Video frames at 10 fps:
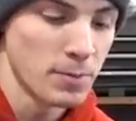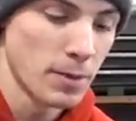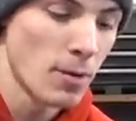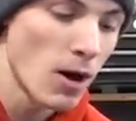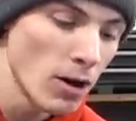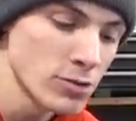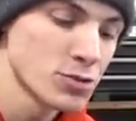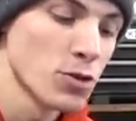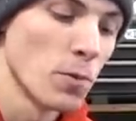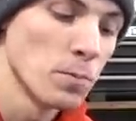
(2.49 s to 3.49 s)
but I'm
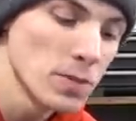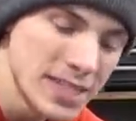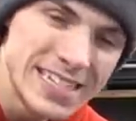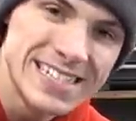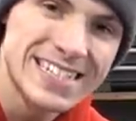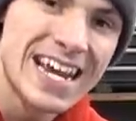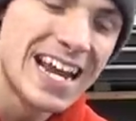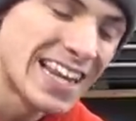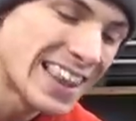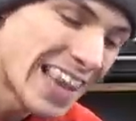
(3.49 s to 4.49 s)
also pleased
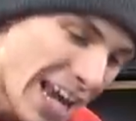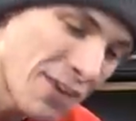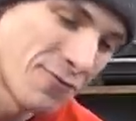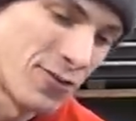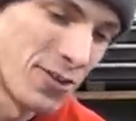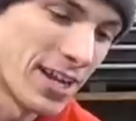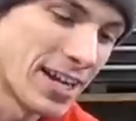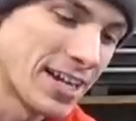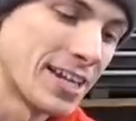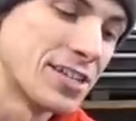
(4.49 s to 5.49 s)
and thankful that I
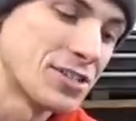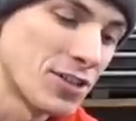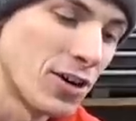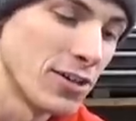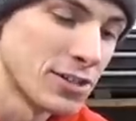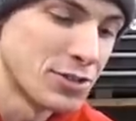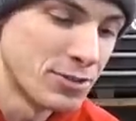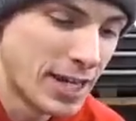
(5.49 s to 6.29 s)
can install this new